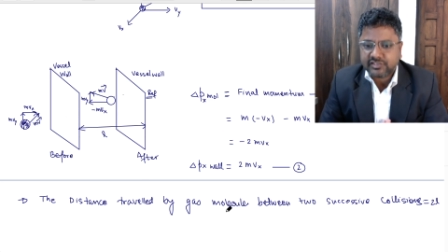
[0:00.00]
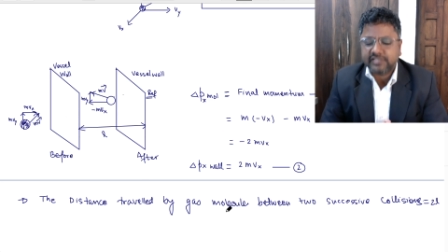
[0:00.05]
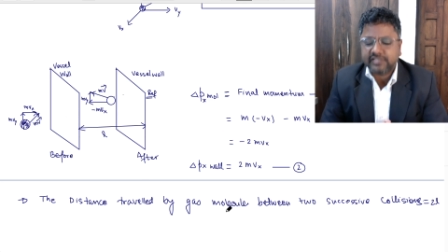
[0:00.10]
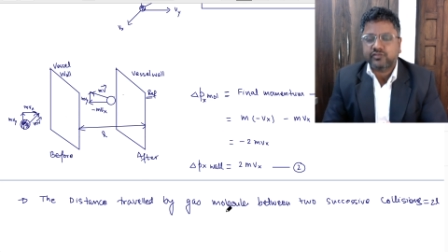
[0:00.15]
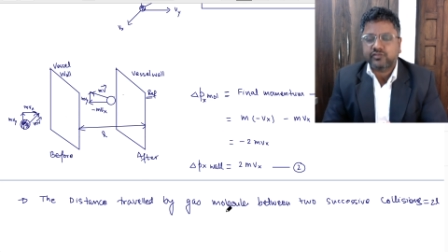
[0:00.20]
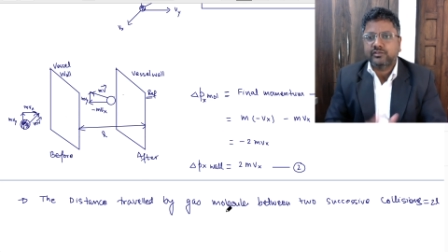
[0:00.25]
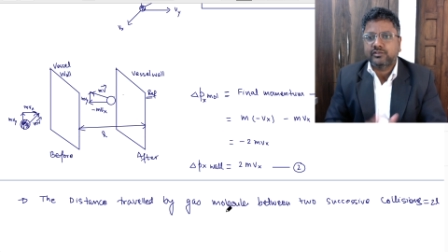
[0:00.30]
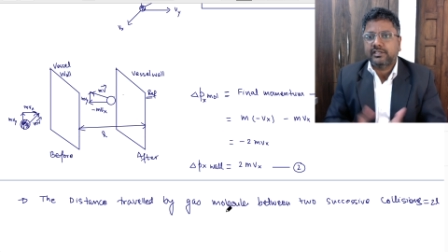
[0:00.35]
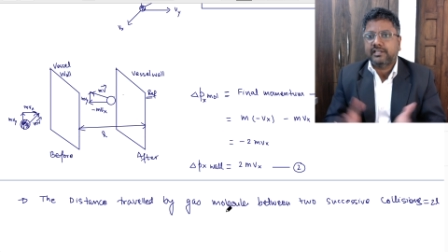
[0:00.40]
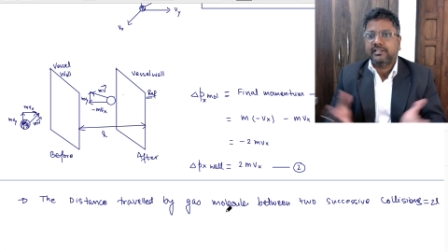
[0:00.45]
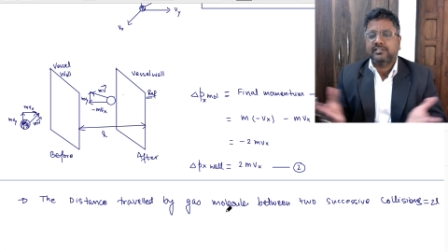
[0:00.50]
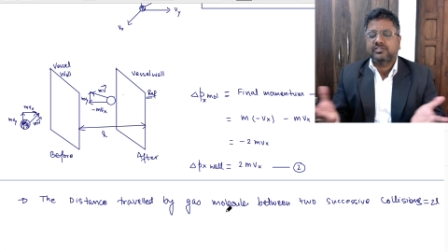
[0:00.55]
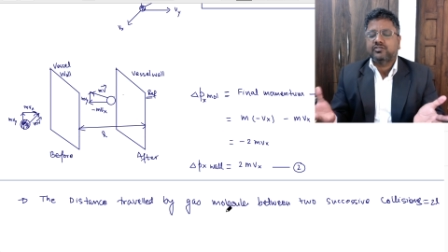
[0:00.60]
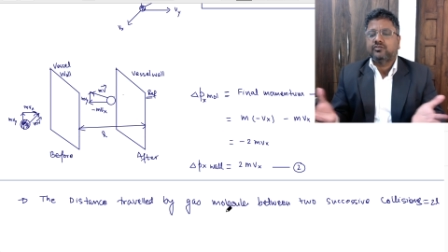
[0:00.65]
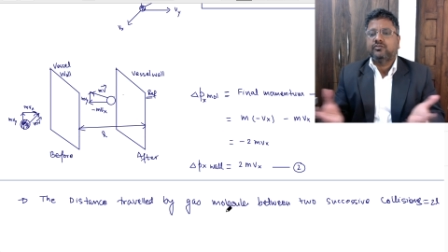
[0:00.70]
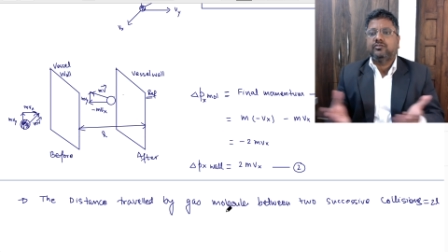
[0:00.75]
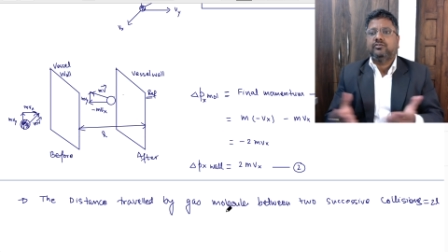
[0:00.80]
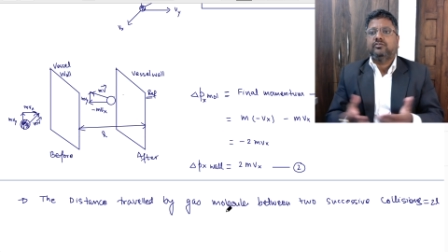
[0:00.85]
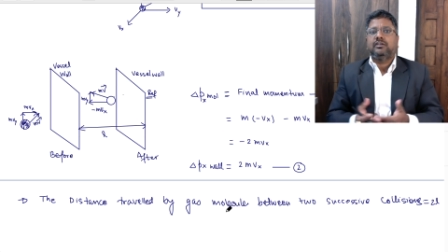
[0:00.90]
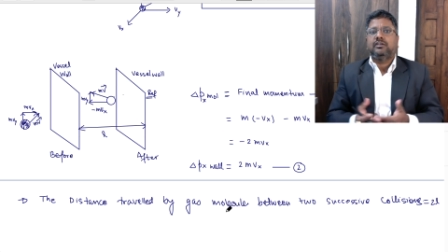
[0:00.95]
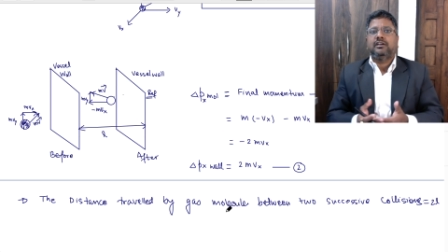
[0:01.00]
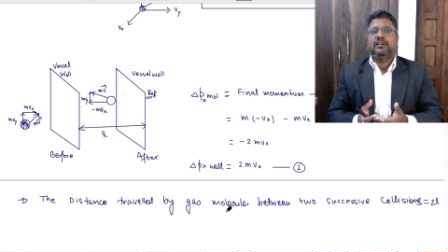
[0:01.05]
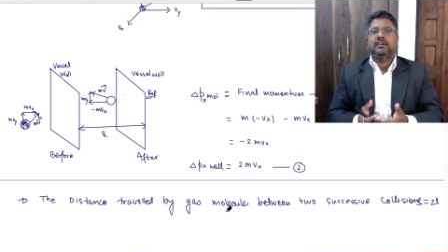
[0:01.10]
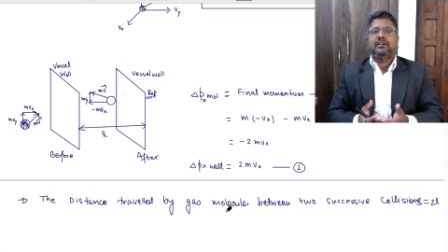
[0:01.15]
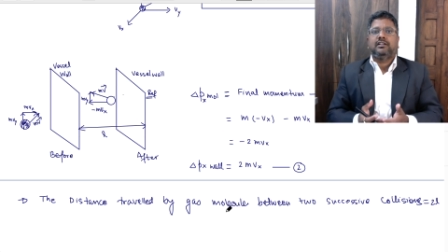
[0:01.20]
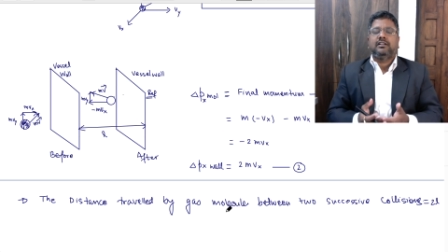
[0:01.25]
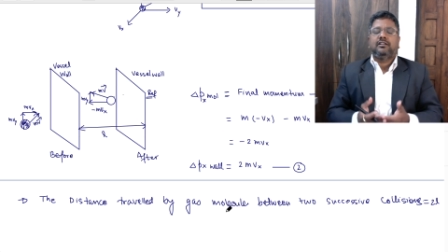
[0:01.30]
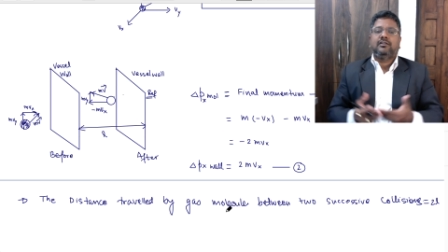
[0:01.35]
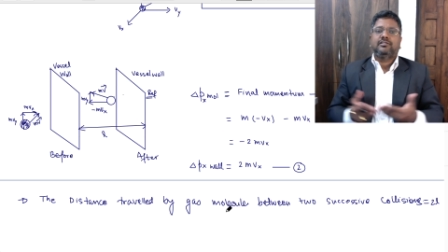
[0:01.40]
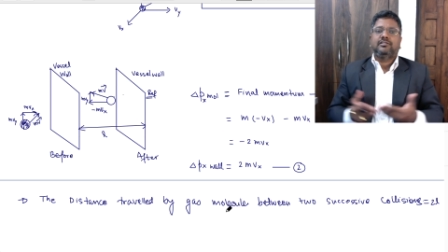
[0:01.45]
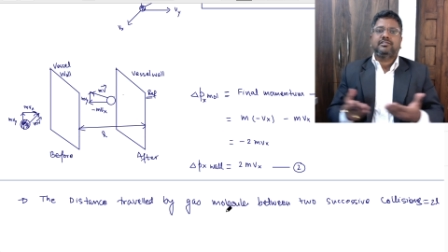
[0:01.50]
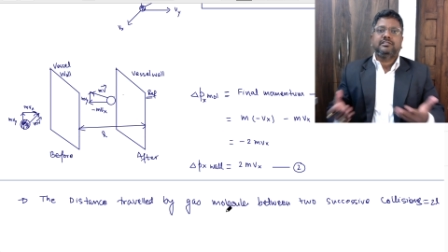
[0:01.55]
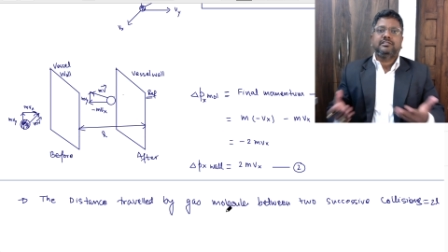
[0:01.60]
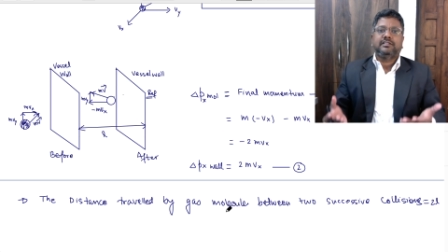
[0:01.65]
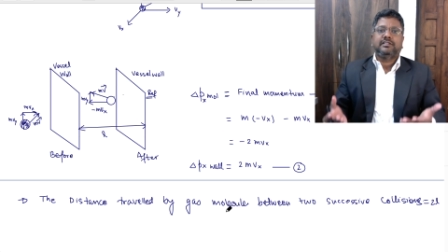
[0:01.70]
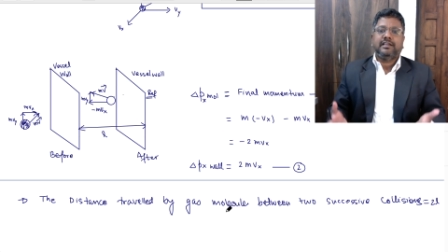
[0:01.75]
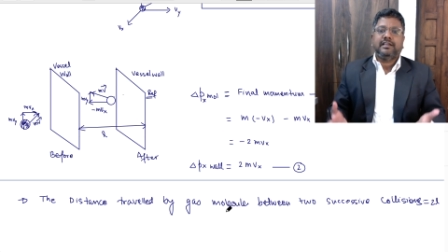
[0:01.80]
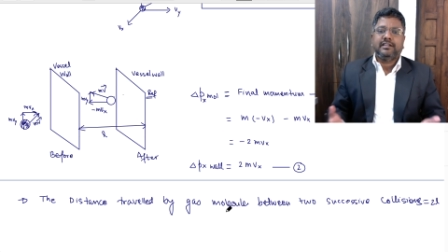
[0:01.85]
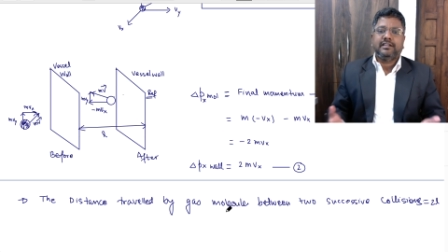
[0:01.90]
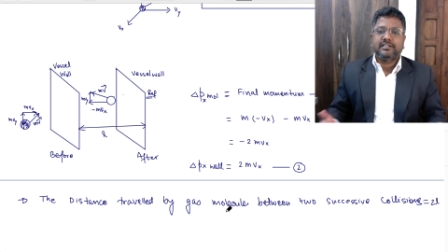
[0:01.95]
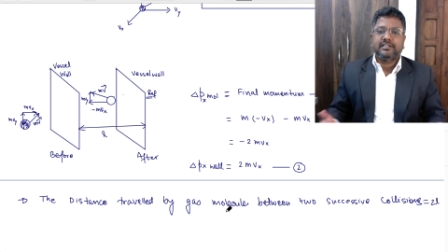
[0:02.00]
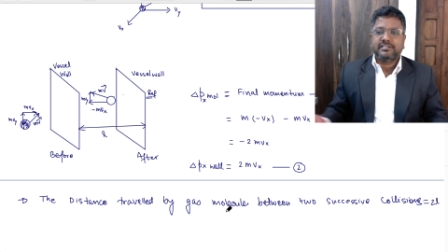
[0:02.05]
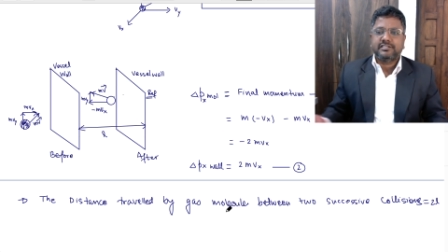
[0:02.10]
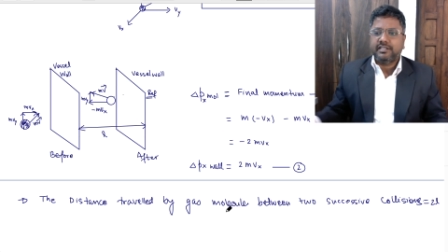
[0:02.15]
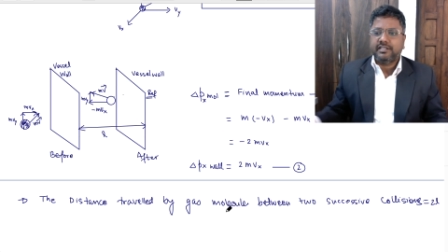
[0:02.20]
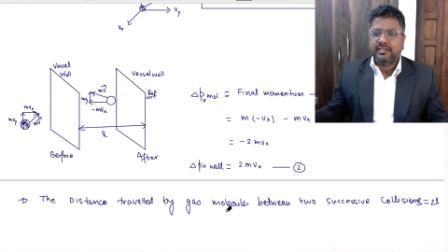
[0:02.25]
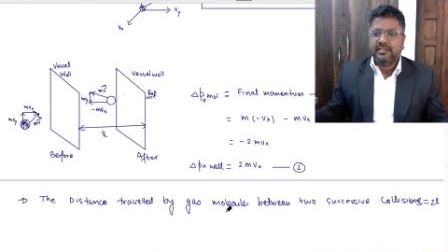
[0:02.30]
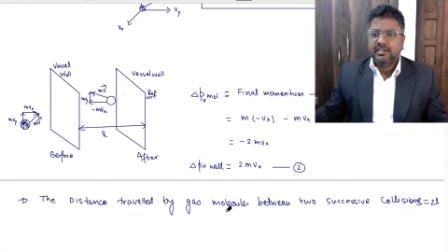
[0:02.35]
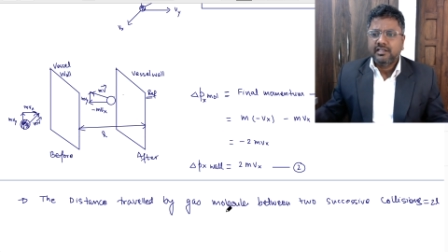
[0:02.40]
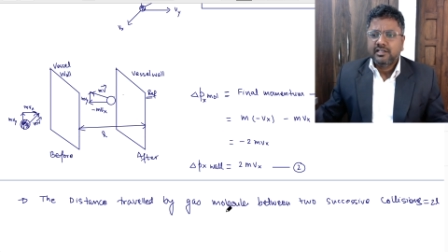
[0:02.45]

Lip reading: so there is no loss in the energy.